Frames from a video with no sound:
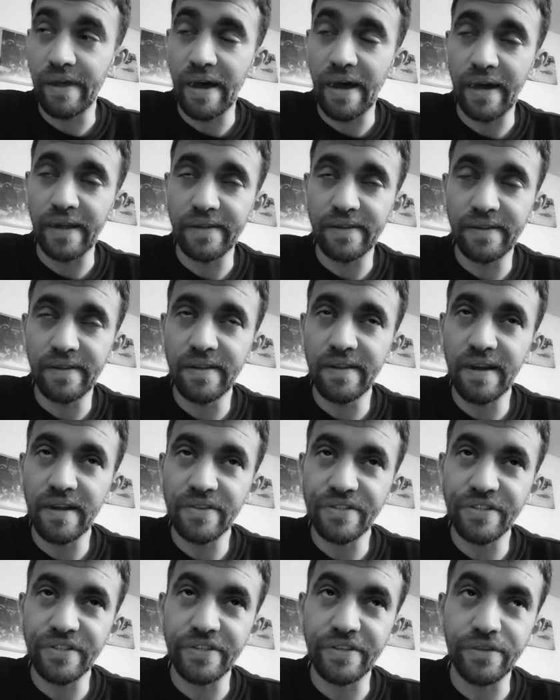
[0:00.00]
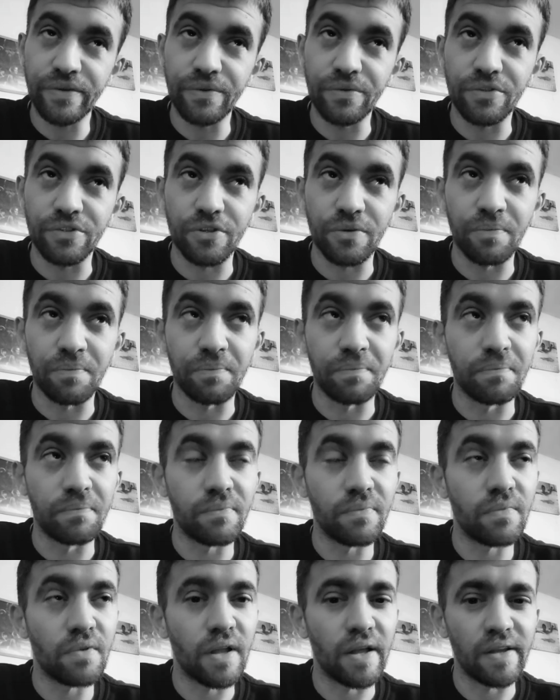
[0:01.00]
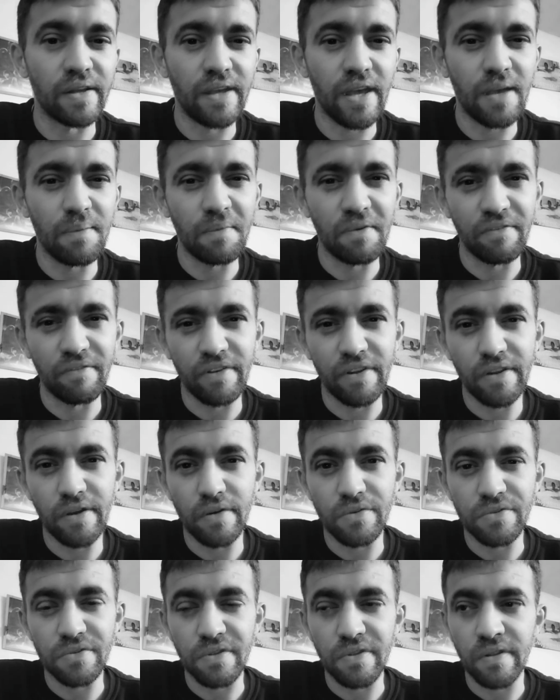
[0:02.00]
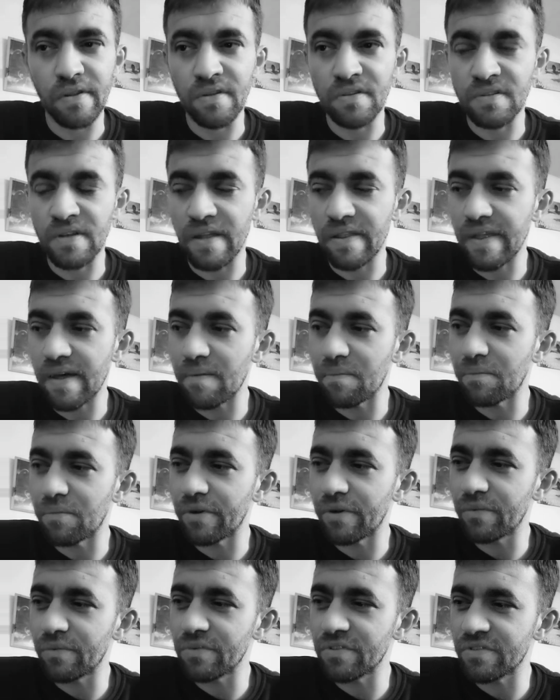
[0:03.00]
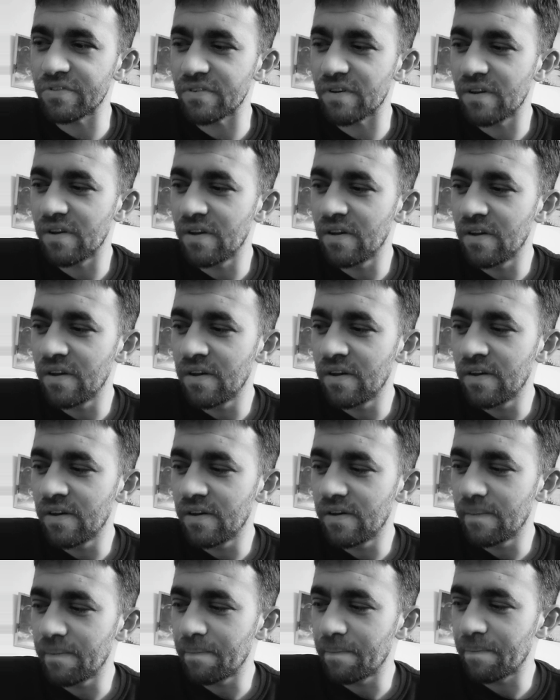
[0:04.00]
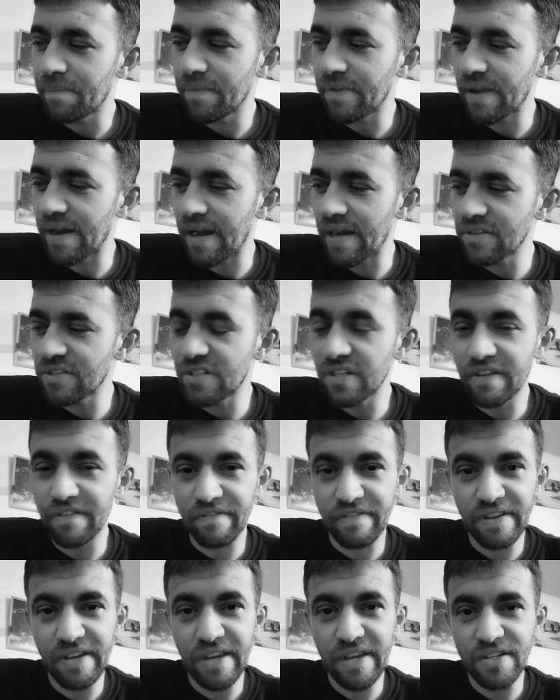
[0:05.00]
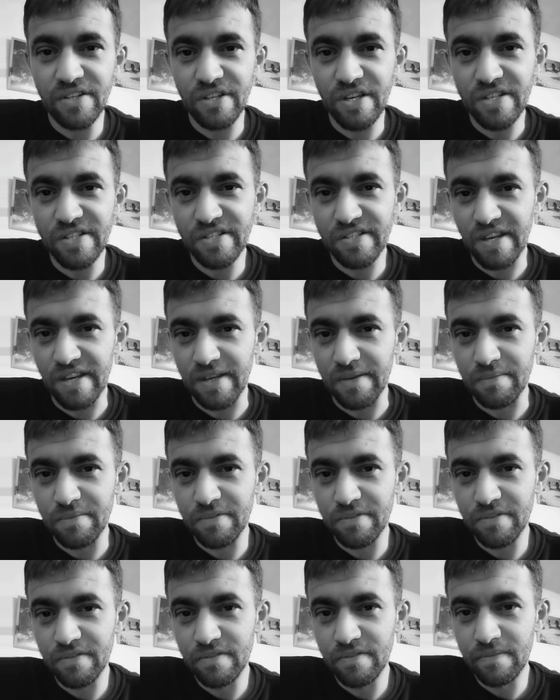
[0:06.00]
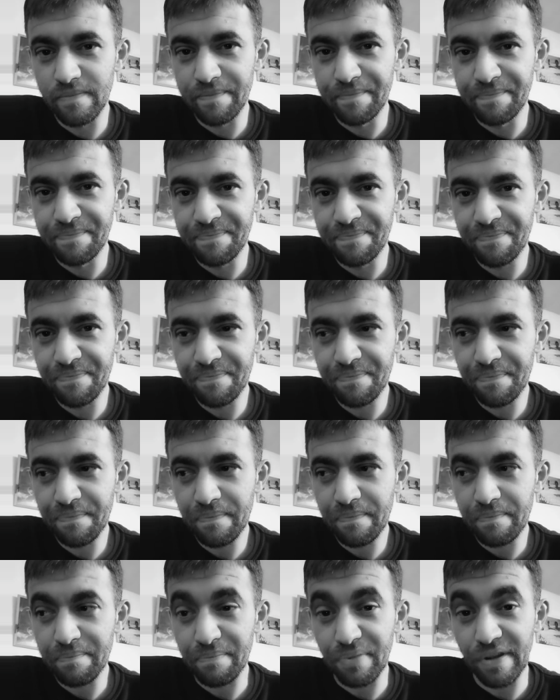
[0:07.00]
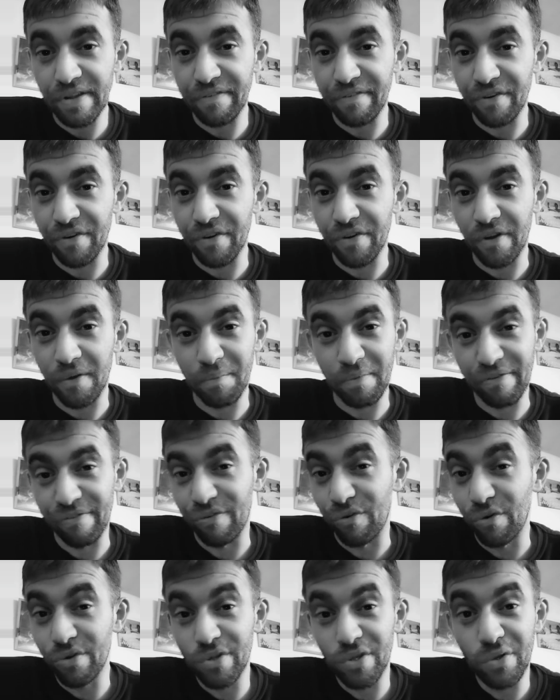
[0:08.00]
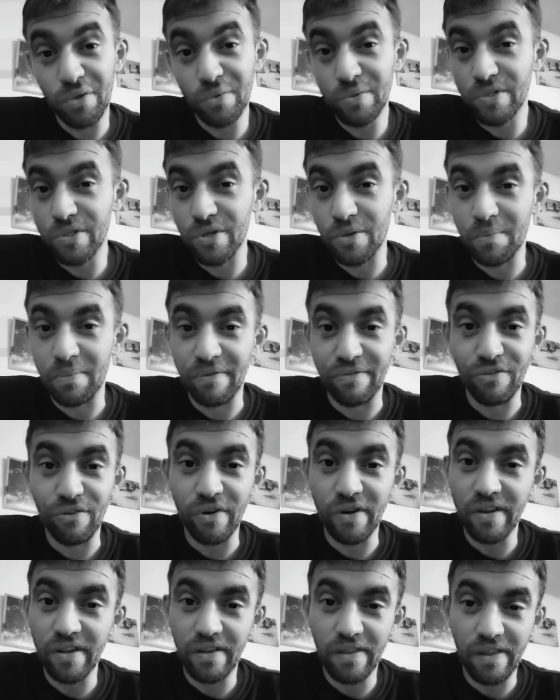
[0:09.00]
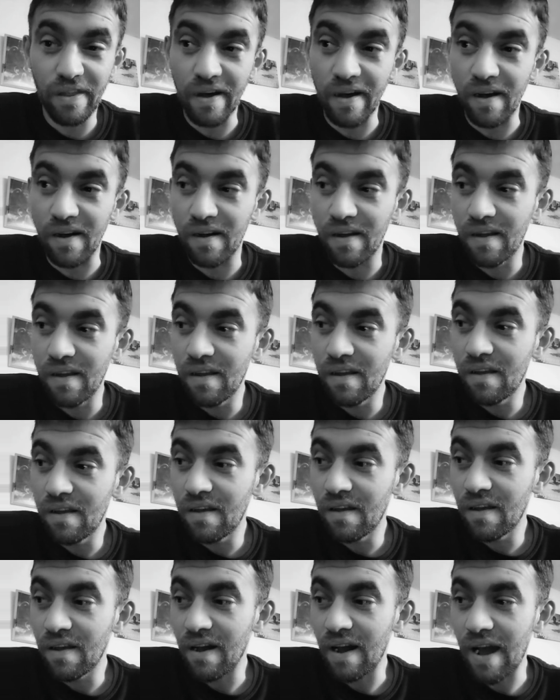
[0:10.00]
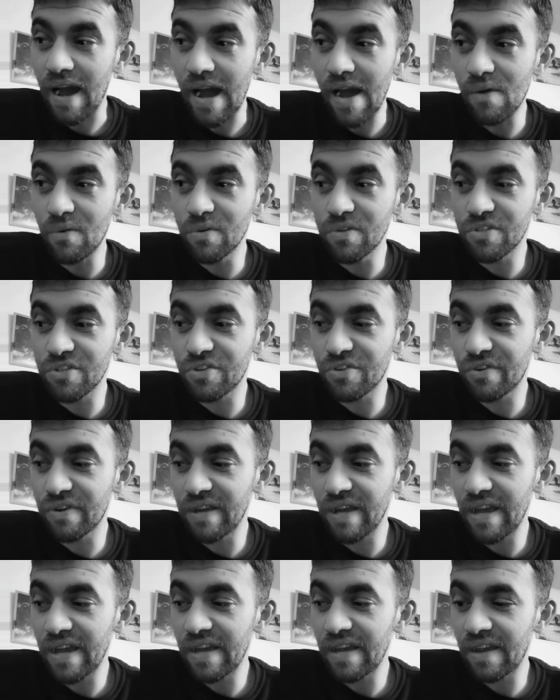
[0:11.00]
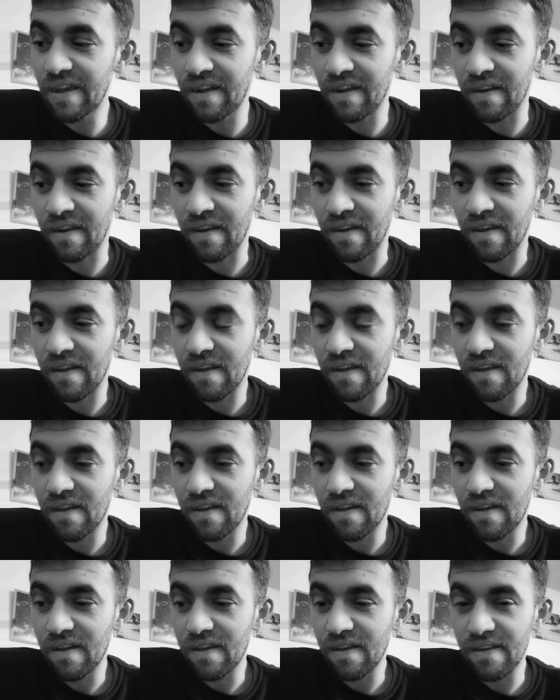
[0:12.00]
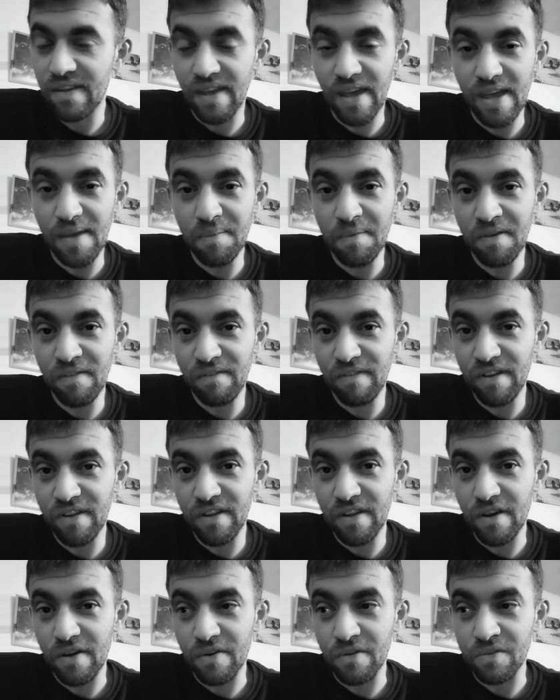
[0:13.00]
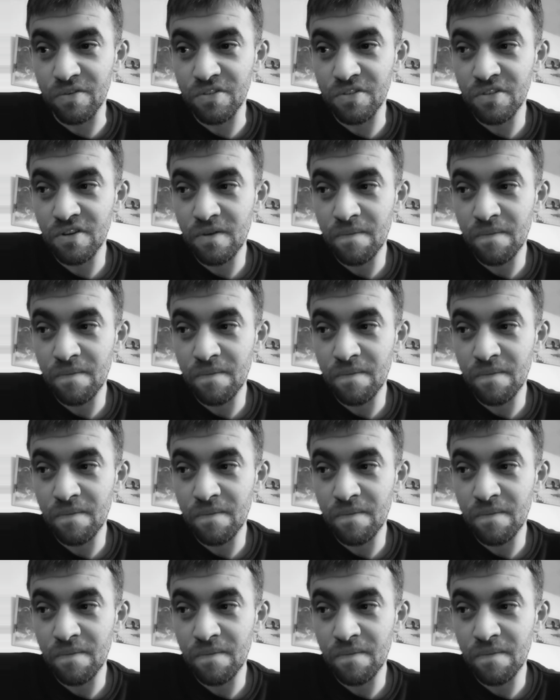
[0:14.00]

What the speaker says: did actually do some like gaming videos and things like that, but it was actually VHS tapes, believe it or not, before YouTube, before any of that. I was creating gaming videos